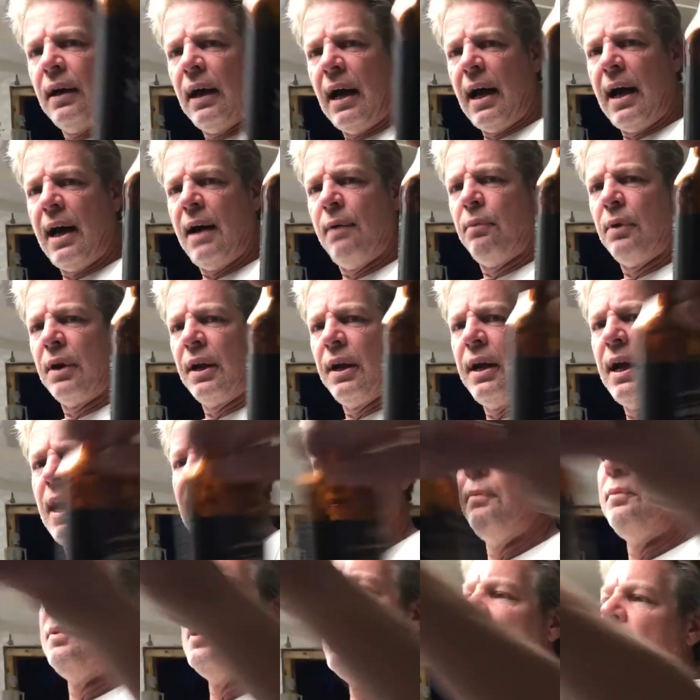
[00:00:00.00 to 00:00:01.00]
I had one of
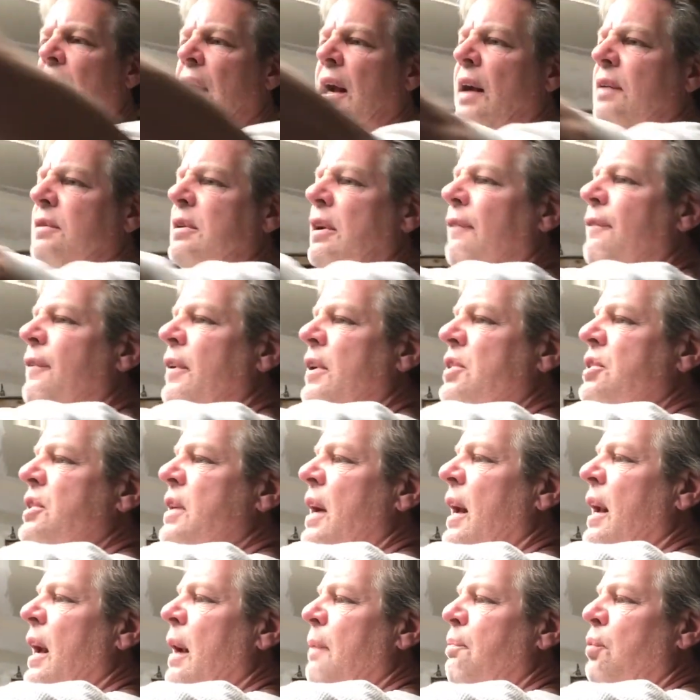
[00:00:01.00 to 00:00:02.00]
them. And after I finished
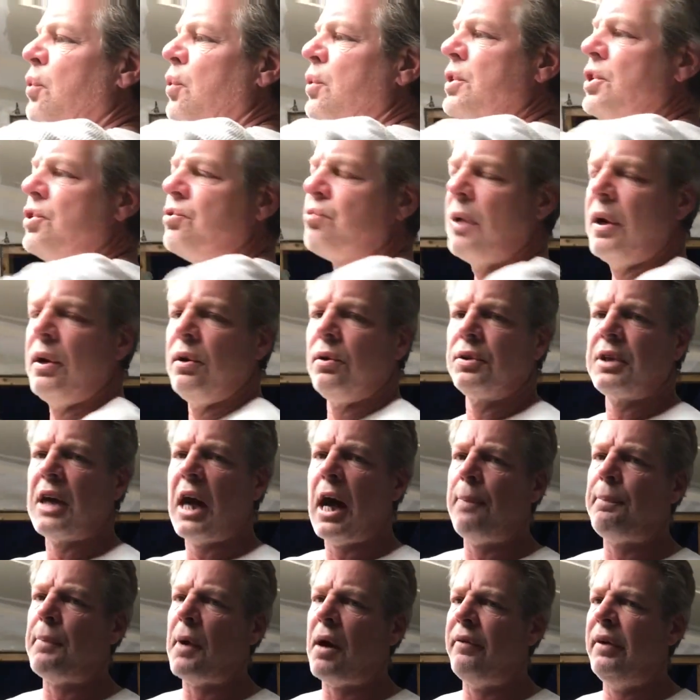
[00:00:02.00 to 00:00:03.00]
that, I poured this right on
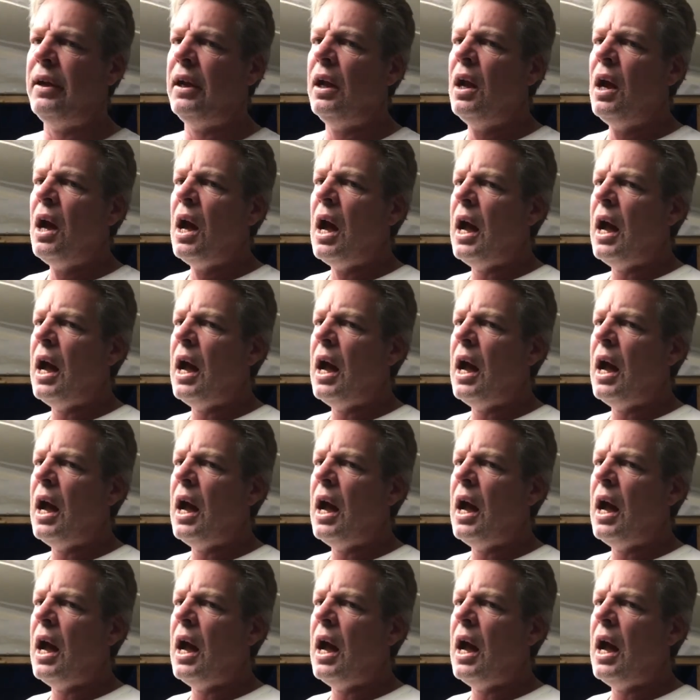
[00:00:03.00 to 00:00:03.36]
top of it.